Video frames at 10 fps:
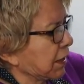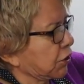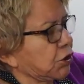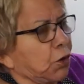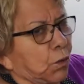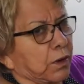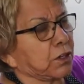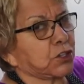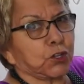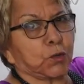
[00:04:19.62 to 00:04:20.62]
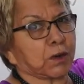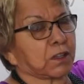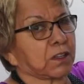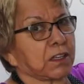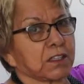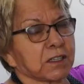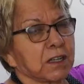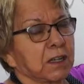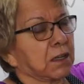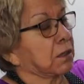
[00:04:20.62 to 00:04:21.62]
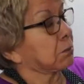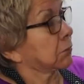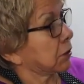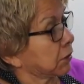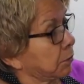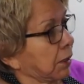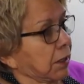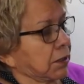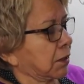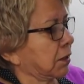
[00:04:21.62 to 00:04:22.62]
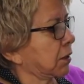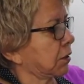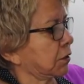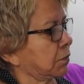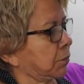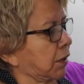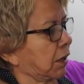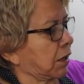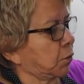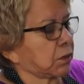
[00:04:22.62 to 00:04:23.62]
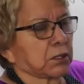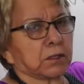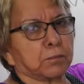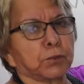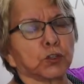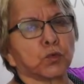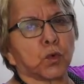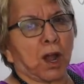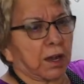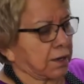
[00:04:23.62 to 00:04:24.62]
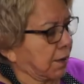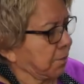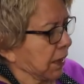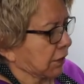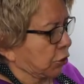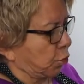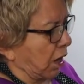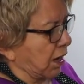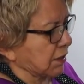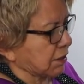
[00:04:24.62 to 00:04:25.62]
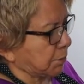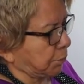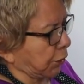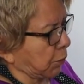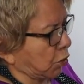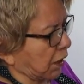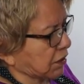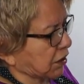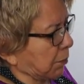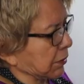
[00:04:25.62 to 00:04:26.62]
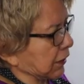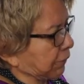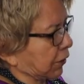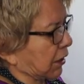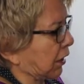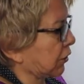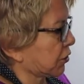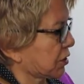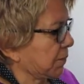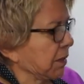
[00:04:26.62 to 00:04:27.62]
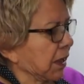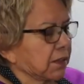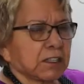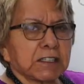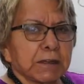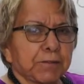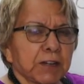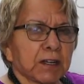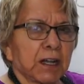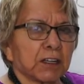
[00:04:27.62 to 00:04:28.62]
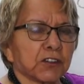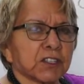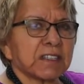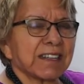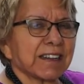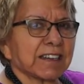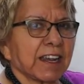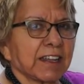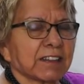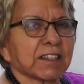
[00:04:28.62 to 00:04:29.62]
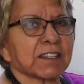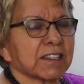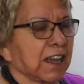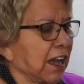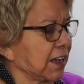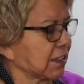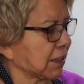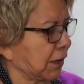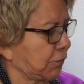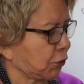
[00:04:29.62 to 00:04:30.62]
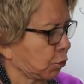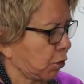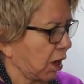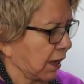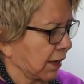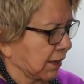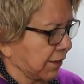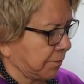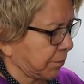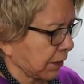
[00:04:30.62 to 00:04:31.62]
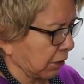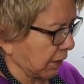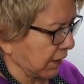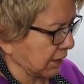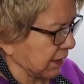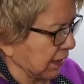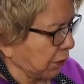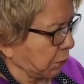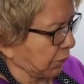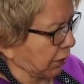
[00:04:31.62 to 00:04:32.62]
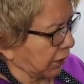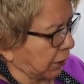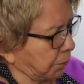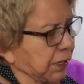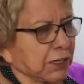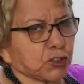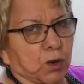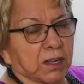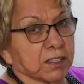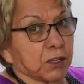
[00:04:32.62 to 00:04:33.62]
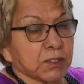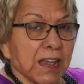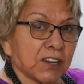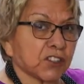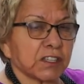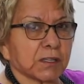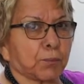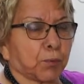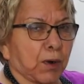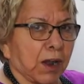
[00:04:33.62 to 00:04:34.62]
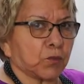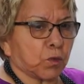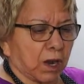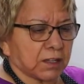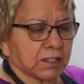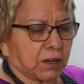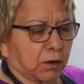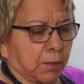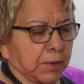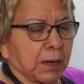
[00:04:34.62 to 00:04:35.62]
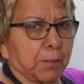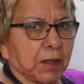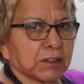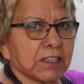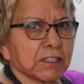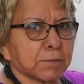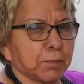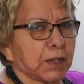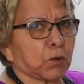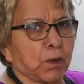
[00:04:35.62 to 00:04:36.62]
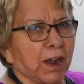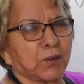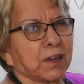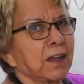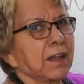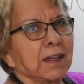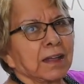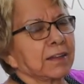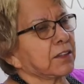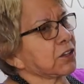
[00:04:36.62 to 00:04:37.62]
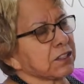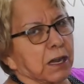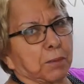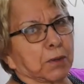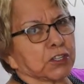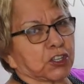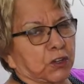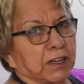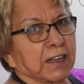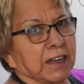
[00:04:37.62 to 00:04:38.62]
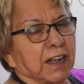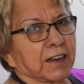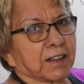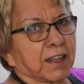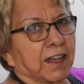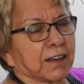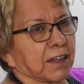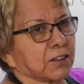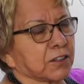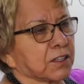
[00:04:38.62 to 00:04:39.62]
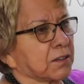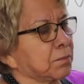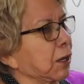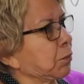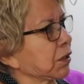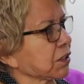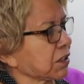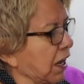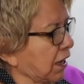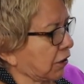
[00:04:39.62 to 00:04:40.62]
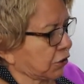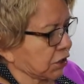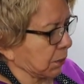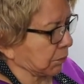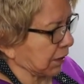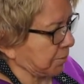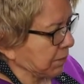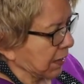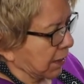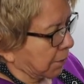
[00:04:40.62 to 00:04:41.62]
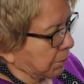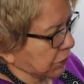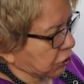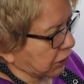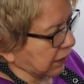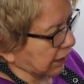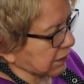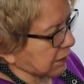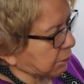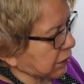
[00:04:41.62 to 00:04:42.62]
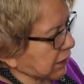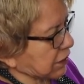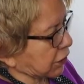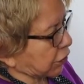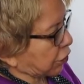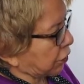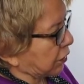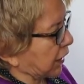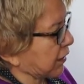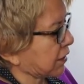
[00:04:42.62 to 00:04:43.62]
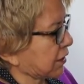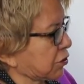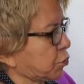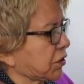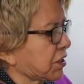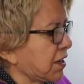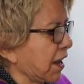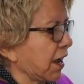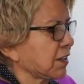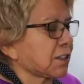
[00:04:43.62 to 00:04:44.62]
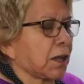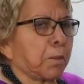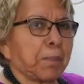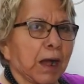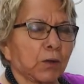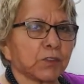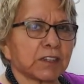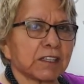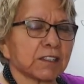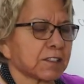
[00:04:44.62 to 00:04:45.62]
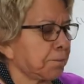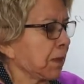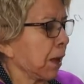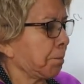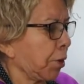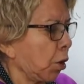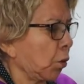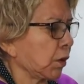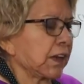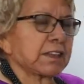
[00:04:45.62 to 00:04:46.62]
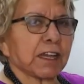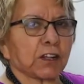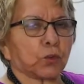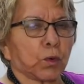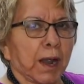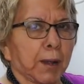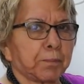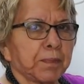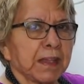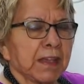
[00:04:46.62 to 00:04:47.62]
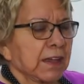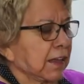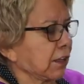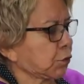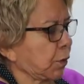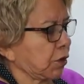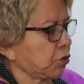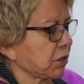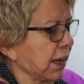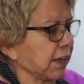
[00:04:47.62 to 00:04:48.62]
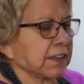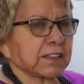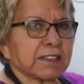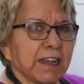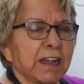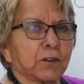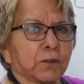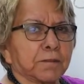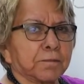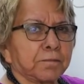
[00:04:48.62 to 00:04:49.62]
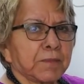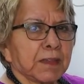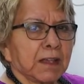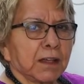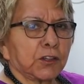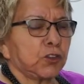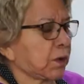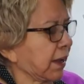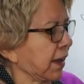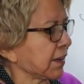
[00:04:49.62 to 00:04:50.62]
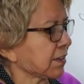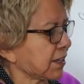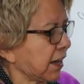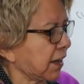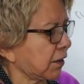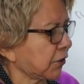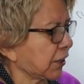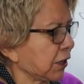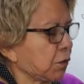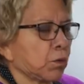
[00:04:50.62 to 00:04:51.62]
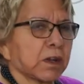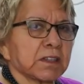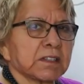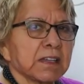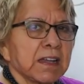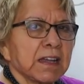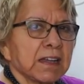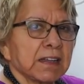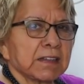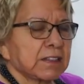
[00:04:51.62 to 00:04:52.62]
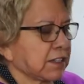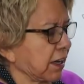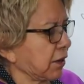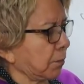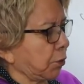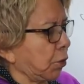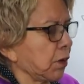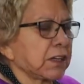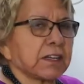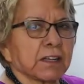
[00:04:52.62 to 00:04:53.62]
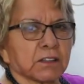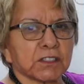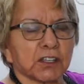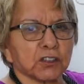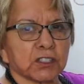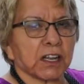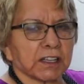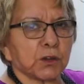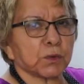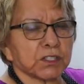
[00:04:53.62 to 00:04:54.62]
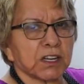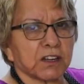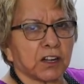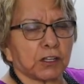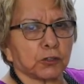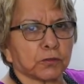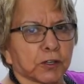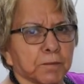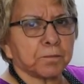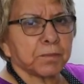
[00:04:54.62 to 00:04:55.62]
You don't want to do one of these, you might, with the blue rod. The perm rods come in different colors. The different colors dictate the size of the rod, all right? We've got our peach rods. There's actually some brown rods that are, about this big around. There's not much you're going to get out of that other than maybe a style or something. But you're going to get some decent curl out of these. What's nice about this ponytail wrap is when you take it down, you can't tell that it was done on ponytails. It looks like it was done all over.